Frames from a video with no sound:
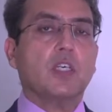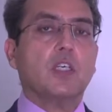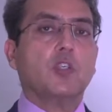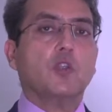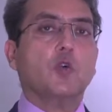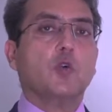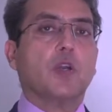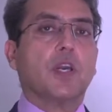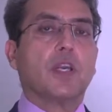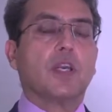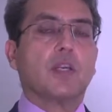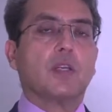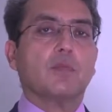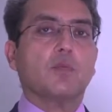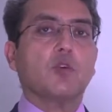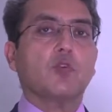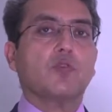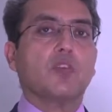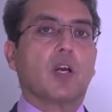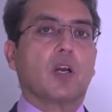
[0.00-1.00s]
you can
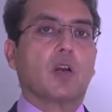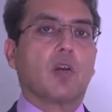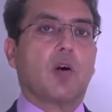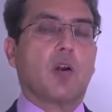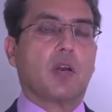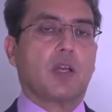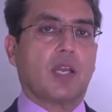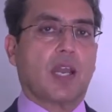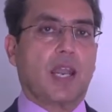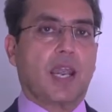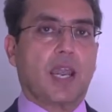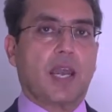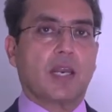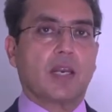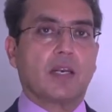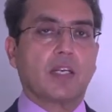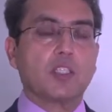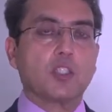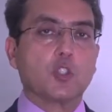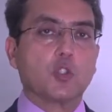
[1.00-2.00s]
remove the clot
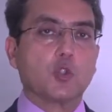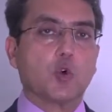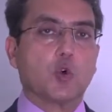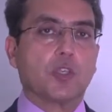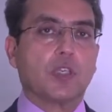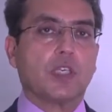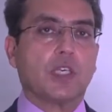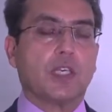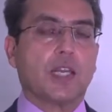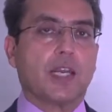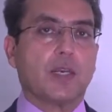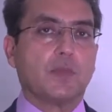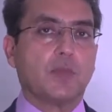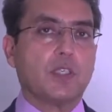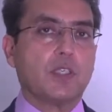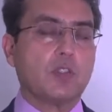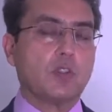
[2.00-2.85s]
and restore the anatomy.